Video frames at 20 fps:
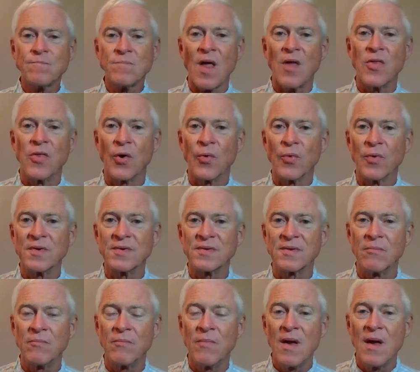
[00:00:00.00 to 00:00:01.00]
There were
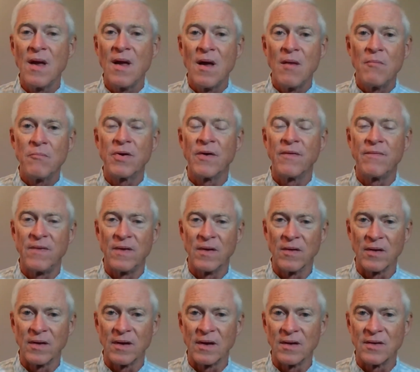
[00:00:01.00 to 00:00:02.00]
some
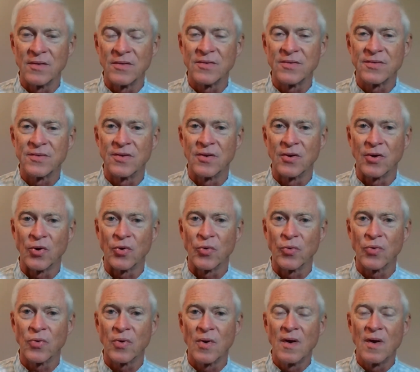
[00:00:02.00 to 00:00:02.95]
pavilions. There